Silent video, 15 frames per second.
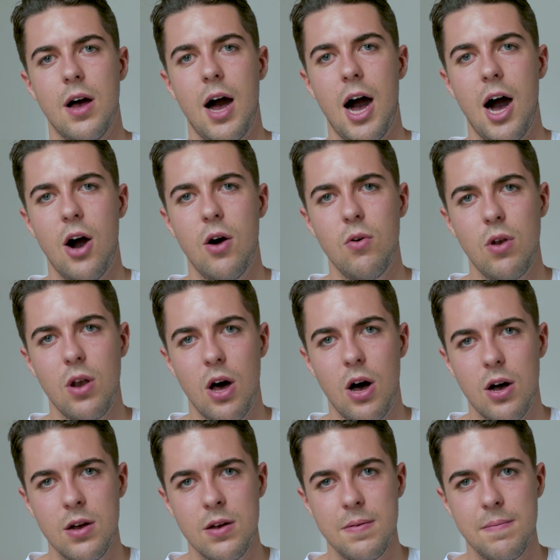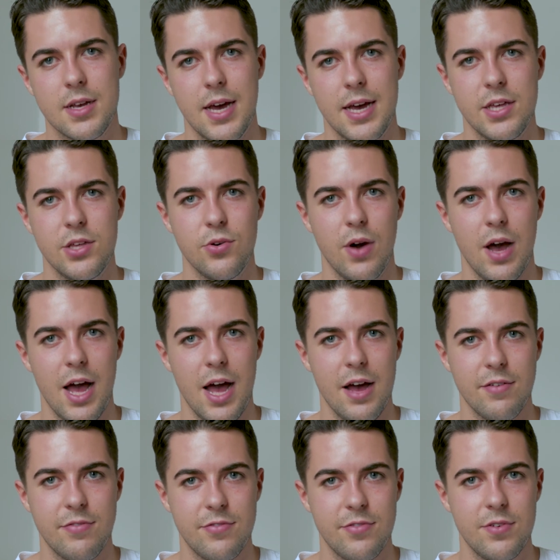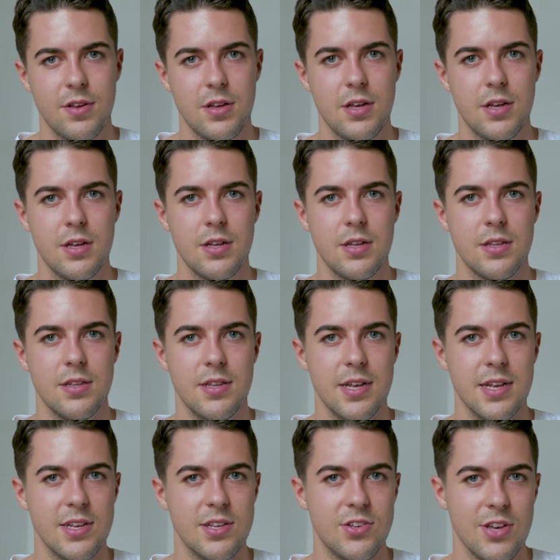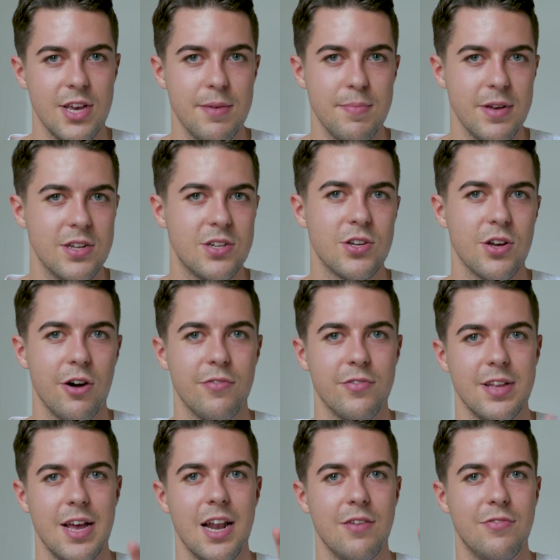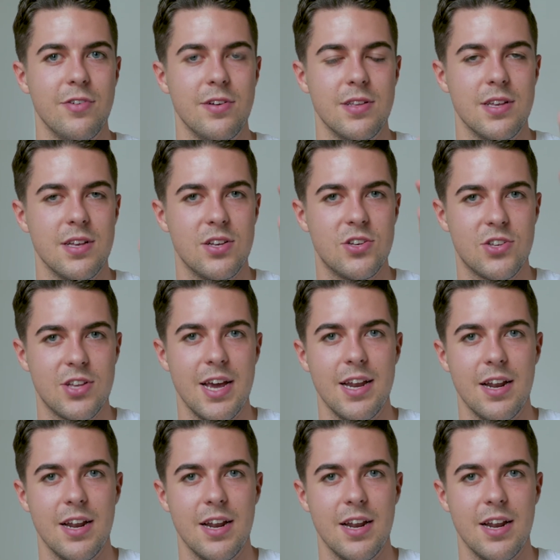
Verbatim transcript: How long can you have this image of an elephant stay